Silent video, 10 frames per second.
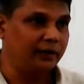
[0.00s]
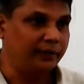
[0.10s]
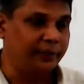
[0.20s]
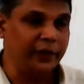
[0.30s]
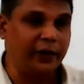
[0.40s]

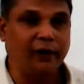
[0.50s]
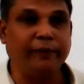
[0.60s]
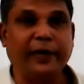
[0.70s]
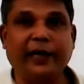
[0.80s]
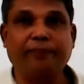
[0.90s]
They will
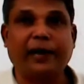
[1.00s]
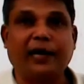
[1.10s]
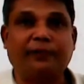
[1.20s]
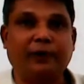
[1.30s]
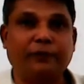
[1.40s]
make a
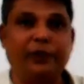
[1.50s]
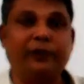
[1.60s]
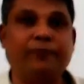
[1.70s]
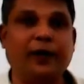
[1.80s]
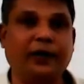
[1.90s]
platform. When
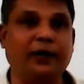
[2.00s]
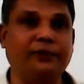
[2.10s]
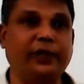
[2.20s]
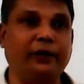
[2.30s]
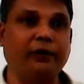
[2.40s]
the flood
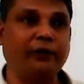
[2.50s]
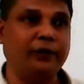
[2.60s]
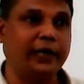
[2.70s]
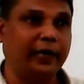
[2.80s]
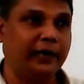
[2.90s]
comes, they will go
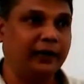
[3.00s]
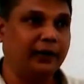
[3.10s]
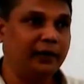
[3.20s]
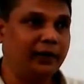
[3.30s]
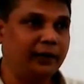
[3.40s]
there.
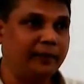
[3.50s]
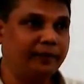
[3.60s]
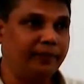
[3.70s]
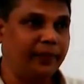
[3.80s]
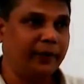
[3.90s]

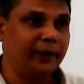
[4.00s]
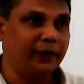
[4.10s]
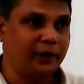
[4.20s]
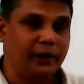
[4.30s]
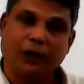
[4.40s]

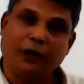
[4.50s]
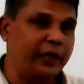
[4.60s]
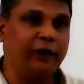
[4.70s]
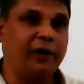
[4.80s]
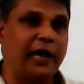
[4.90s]
Or they will
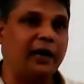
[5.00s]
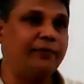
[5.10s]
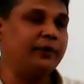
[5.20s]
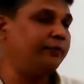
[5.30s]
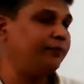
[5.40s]
adopt the
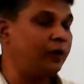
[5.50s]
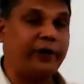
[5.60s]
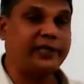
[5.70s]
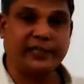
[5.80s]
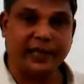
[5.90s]

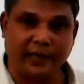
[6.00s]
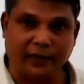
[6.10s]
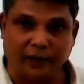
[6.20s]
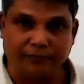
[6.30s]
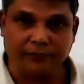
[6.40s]
flood-resistant
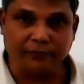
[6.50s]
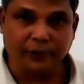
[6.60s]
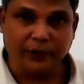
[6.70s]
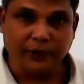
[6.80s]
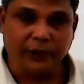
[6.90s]
crop.
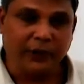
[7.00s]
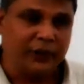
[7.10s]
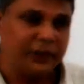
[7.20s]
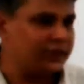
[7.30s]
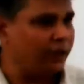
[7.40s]

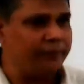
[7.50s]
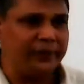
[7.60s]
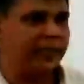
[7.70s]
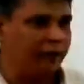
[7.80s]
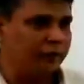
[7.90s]
Something
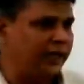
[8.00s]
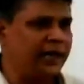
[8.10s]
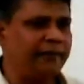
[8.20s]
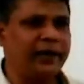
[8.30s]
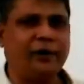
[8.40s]
they will do.
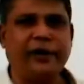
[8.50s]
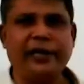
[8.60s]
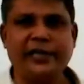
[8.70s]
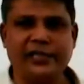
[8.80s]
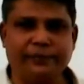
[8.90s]
They have a
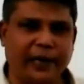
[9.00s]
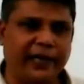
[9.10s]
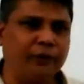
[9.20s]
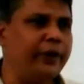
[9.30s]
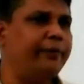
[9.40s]
contingency
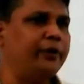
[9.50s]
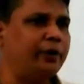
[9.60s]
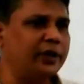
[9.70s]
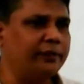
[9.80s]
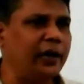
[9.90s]
planning. We have
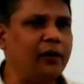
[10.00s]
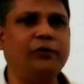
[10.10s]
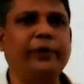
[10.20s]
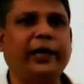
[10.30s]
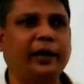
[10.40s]
taught them how
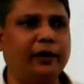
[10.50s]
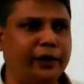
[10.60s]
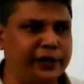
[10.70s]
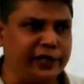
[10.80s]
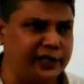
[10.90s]
to make a
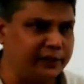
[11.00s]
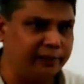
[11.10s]
contingency